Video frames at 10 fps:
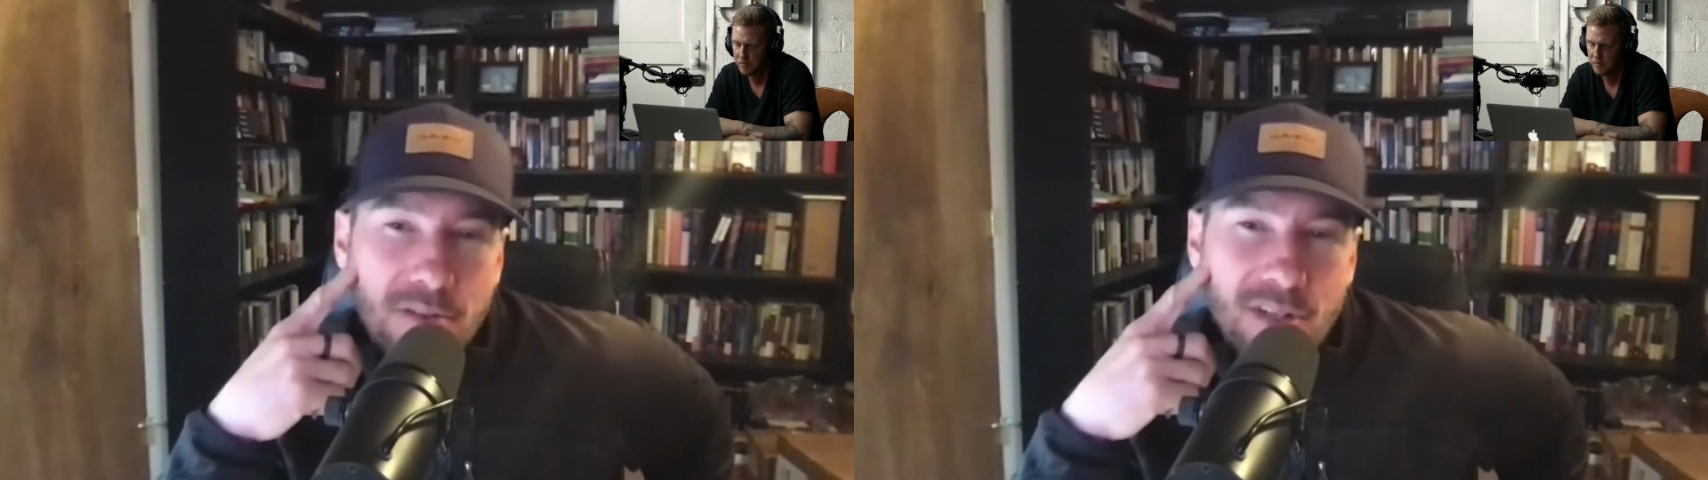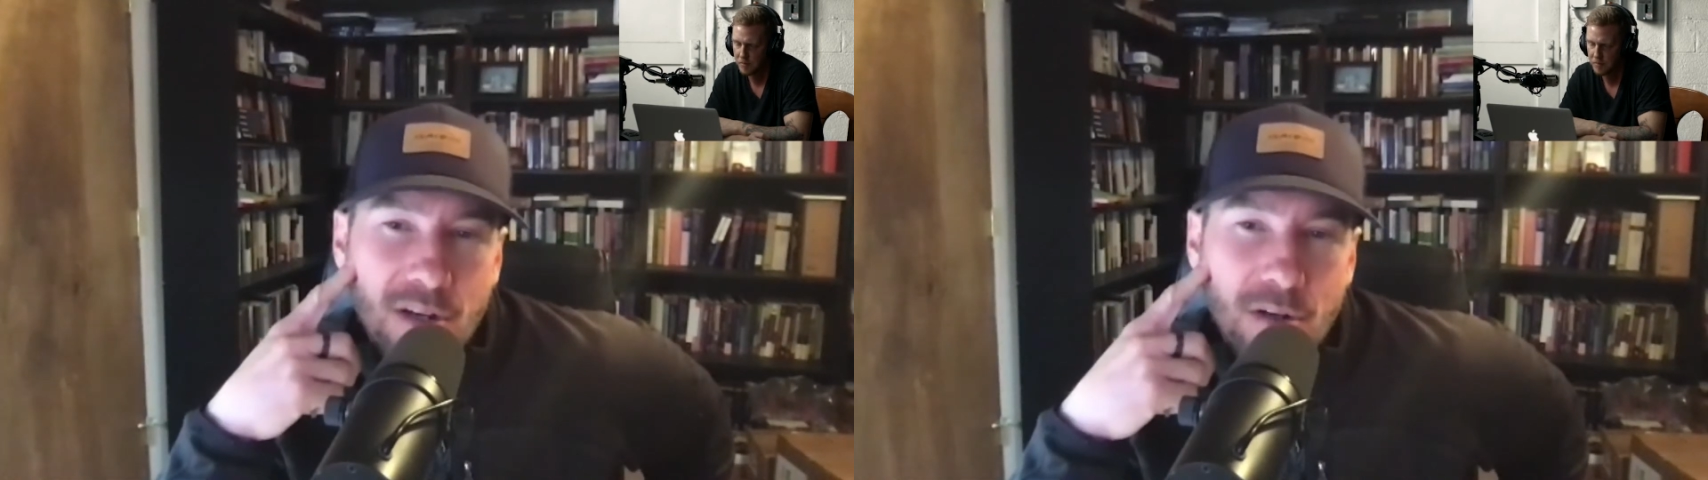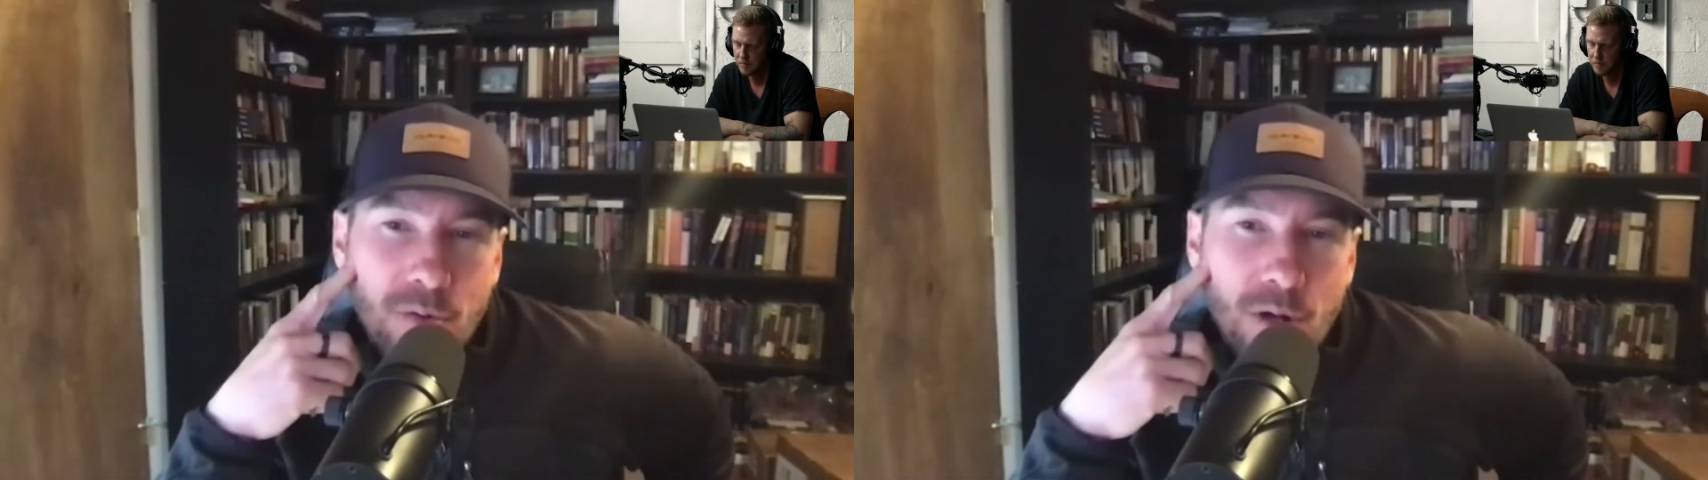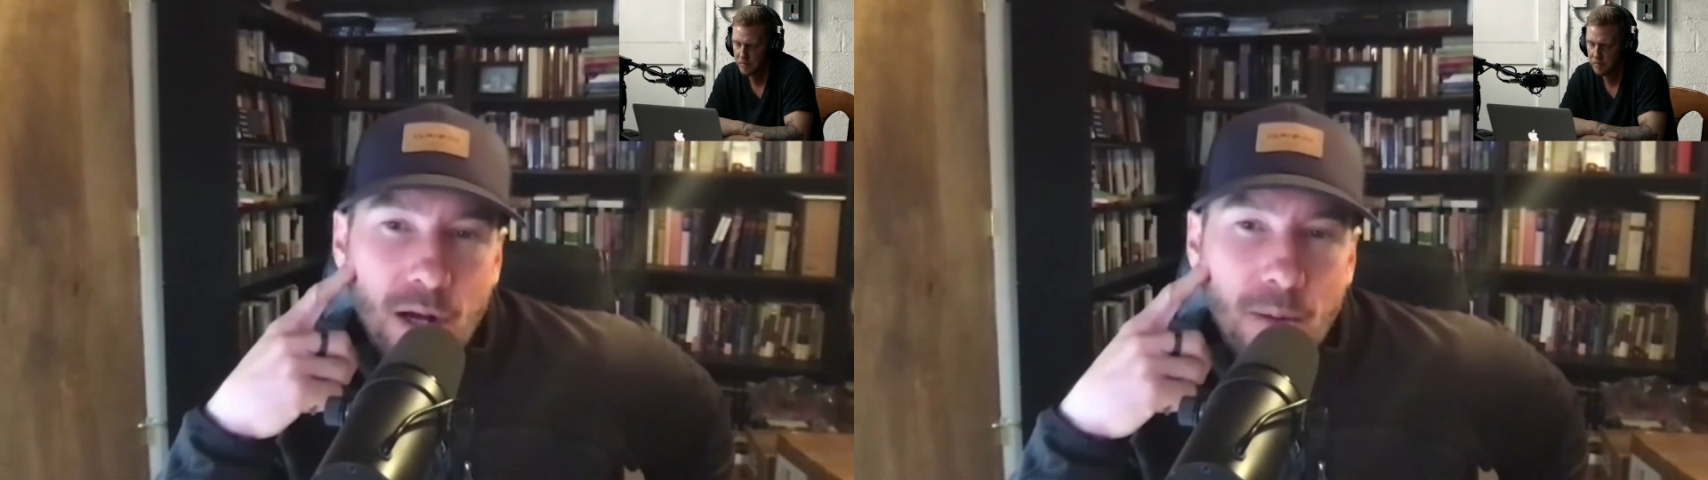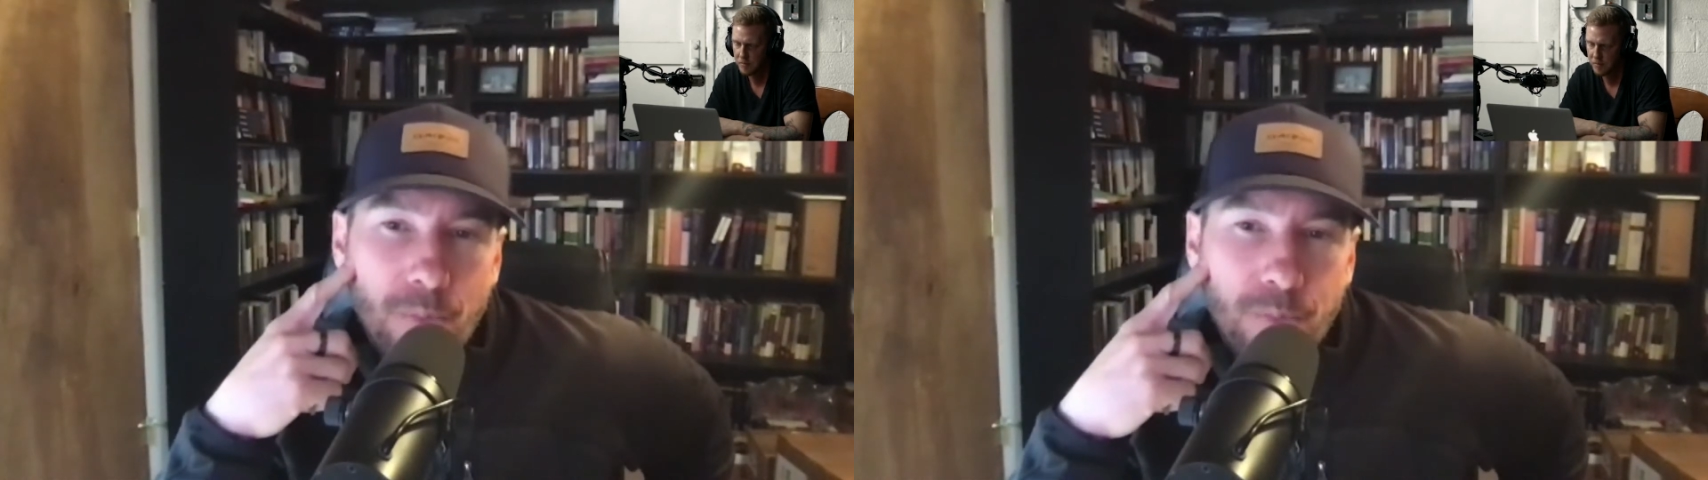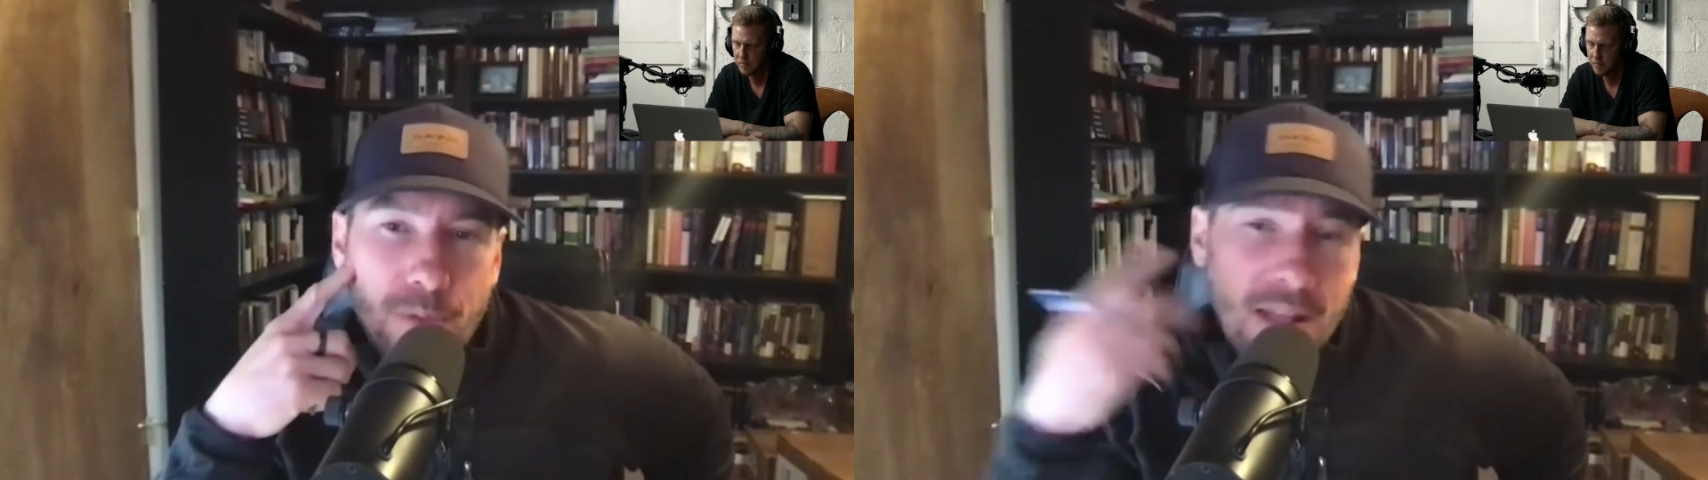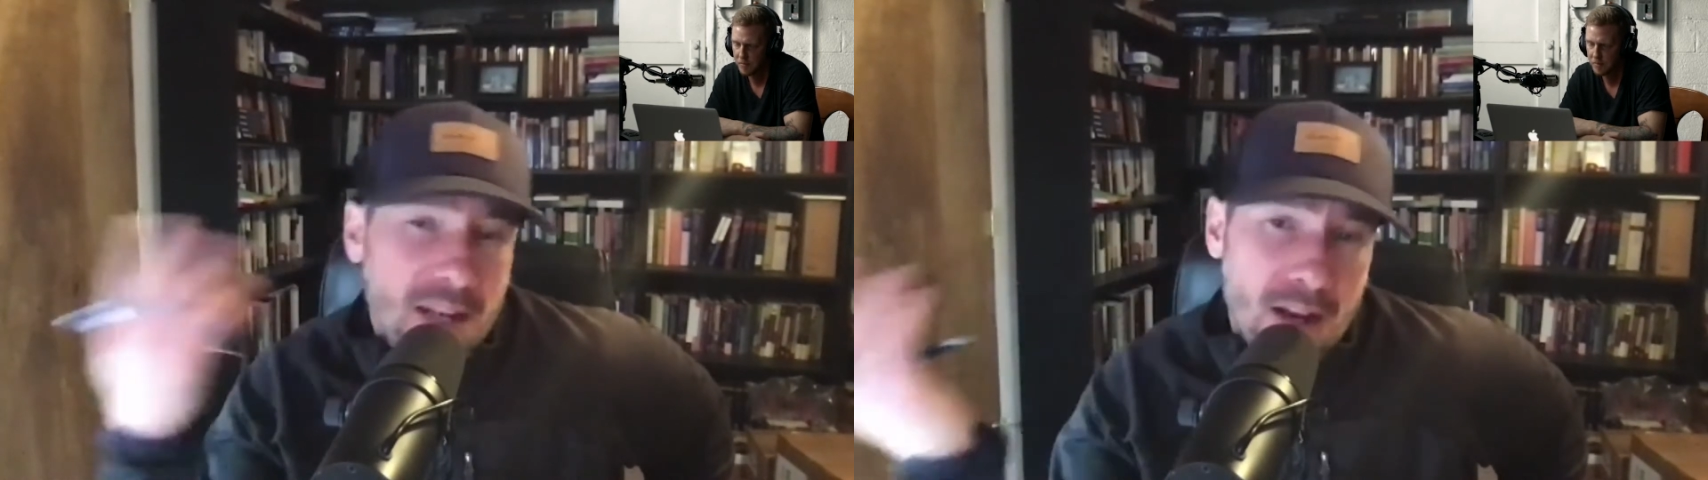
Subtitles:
So and then